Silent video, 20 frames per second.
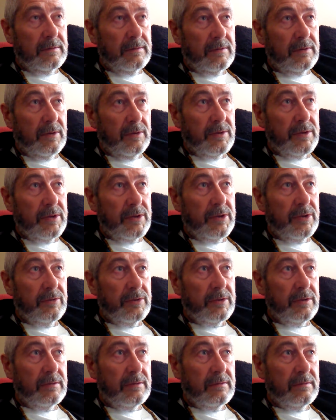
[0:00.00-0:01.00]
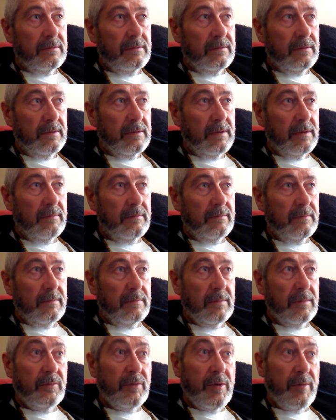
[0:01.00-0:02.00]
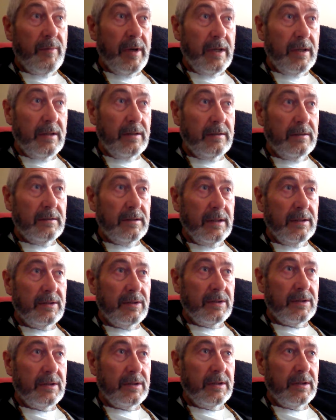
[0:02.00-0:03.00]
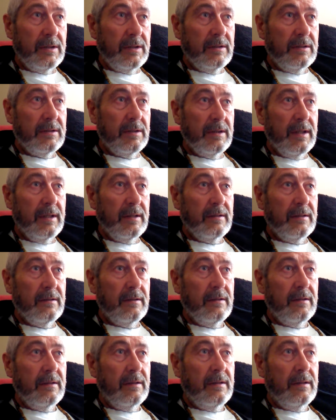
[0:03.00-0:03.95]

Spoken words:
constitution remains and succeeds and